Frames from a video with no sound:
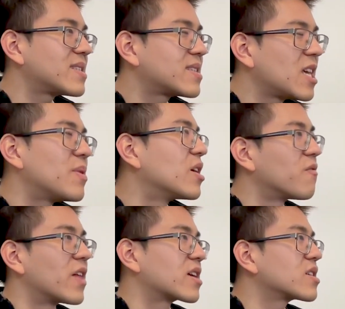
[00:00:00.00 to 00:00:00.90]
tidbit of
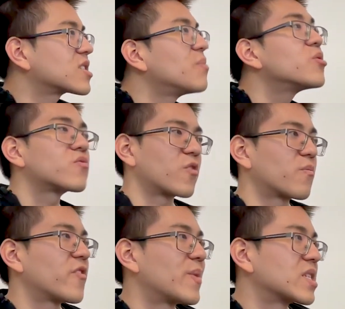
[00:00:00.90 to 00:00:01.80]
like some useful
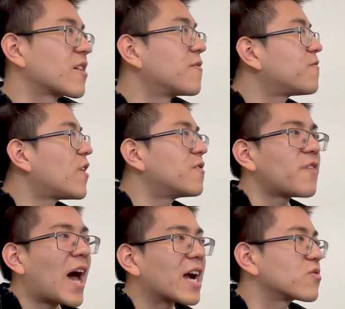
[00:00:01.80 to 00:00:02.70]
information, like a fun
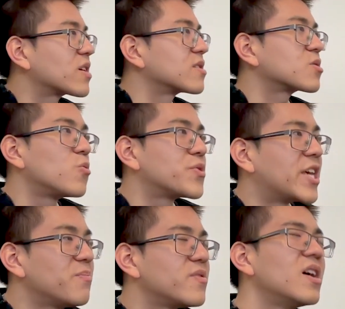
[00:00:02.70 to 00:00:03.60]
fact or like this cool
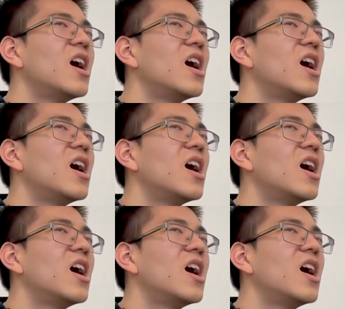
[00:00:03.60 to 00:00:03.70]
tip.